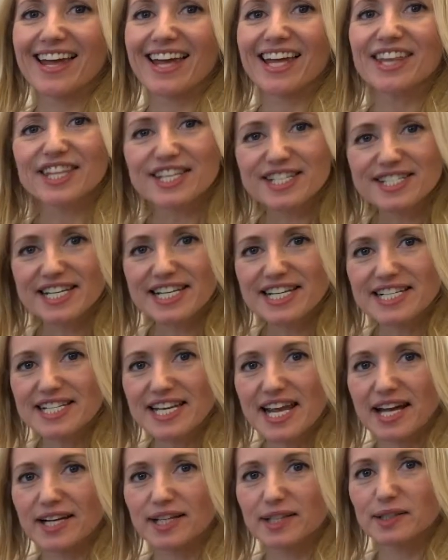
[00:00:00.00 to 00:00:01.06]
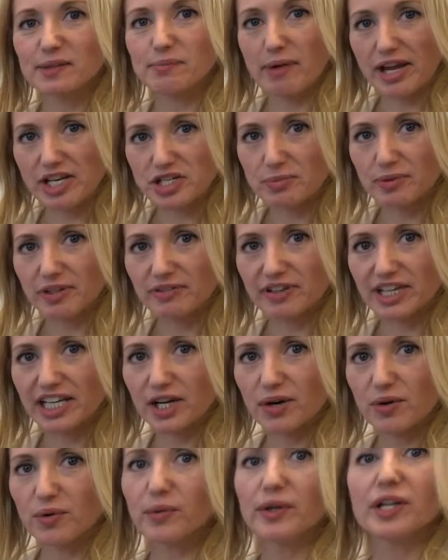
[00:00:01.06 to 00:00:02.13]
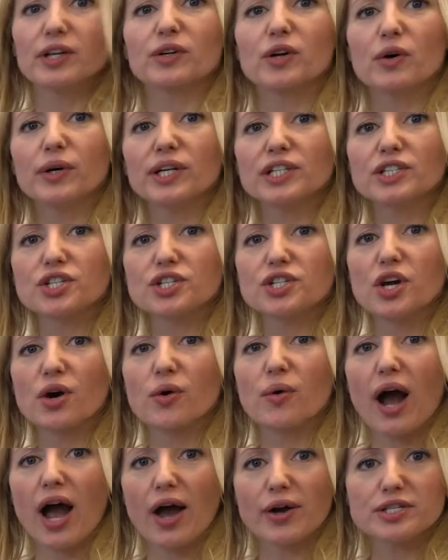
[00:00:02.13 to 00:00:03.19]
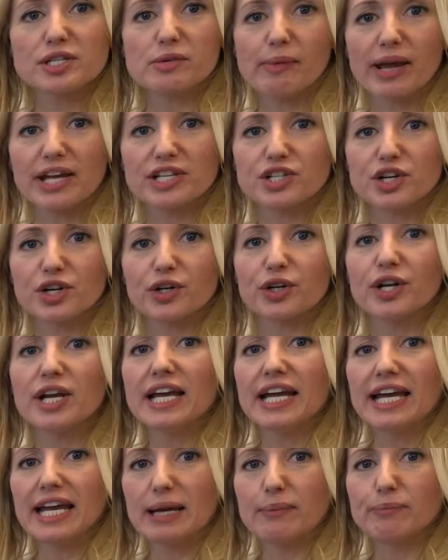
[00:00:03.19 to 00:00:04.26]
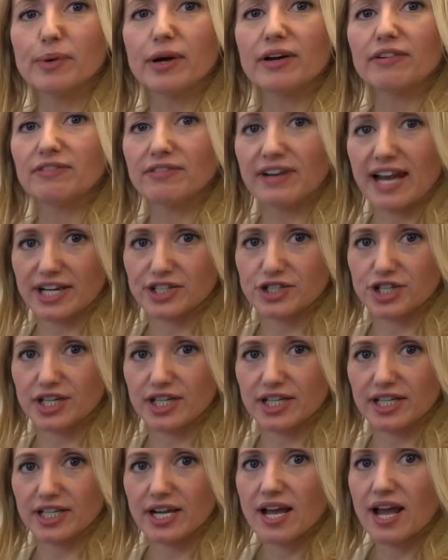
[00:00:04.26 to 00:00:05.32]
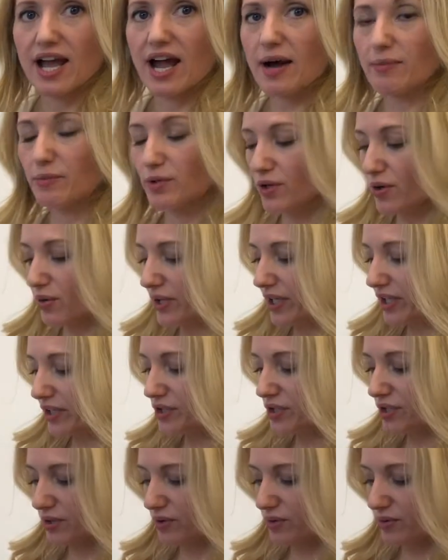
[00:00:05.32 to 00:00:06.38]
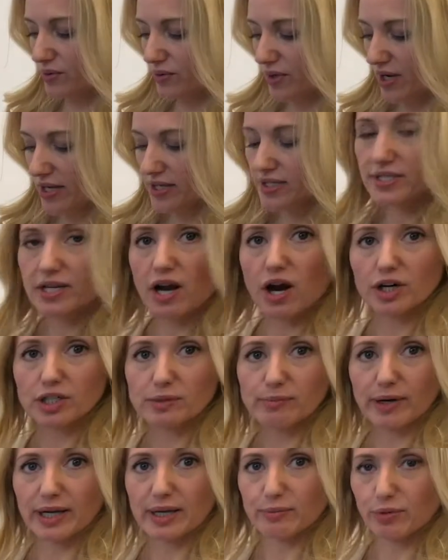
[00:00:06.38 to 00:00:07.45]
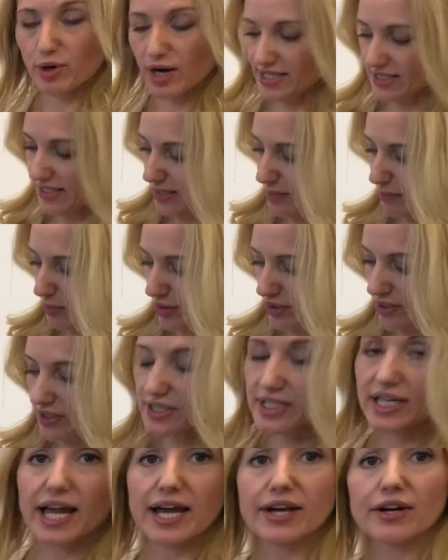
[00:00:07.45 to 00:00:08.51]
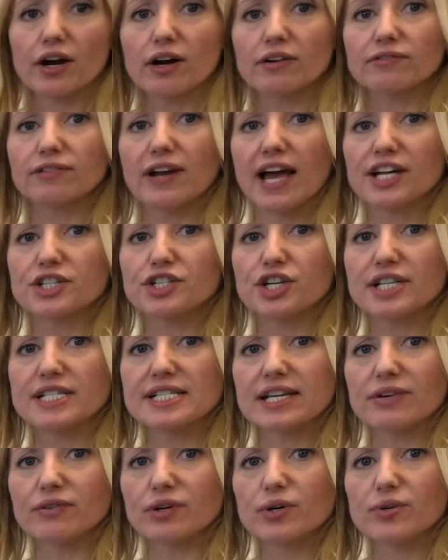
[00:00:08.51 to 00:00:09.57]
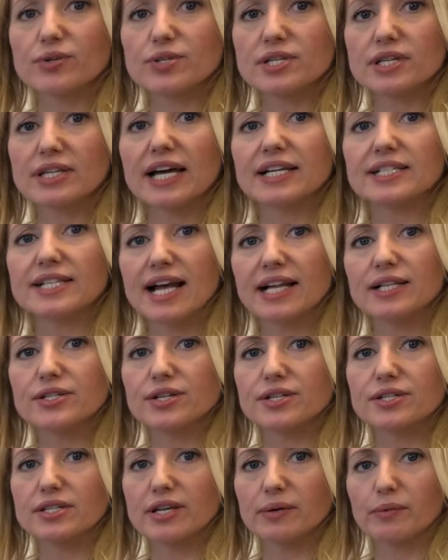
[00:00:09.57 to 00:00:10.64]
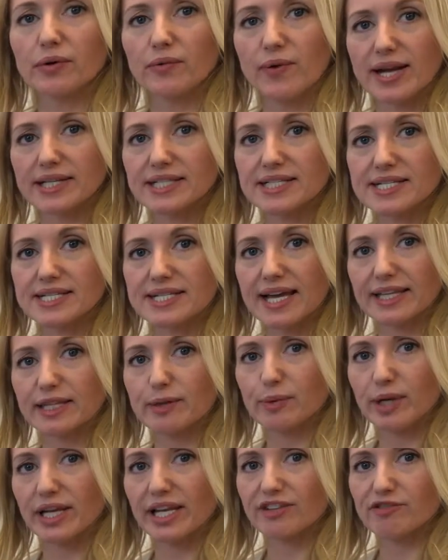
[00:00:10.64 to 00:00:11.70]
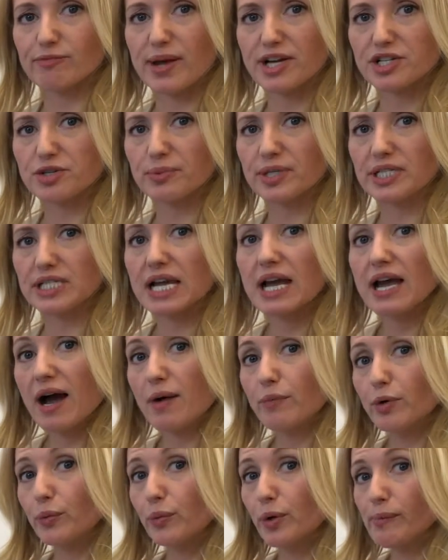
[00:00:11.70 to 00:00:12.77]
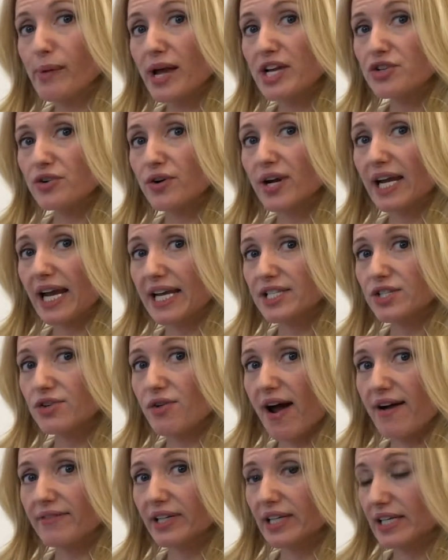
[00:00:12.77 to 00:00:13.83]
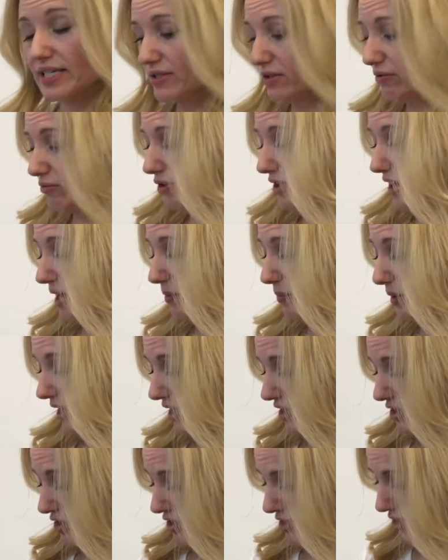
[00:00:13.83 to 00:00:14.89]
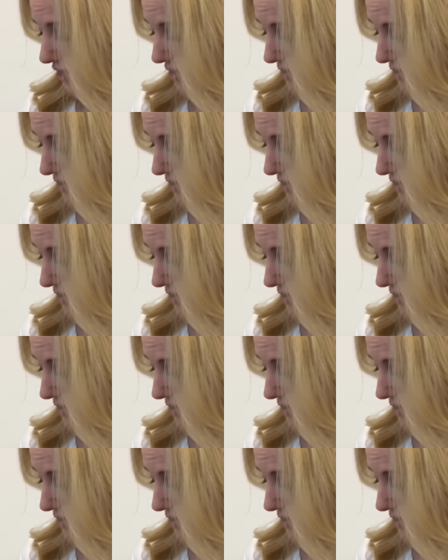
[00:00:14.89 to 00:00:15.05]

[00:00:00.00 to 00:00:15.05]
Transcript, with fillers: In this EasyAngle measurement video, we are going to show how to measure hip flexion. And we're going to start by pressing the button to get our flashing zeros. That tells us that we're ready to set the plane of measurement. And we will measure against gravity. So for that, we can just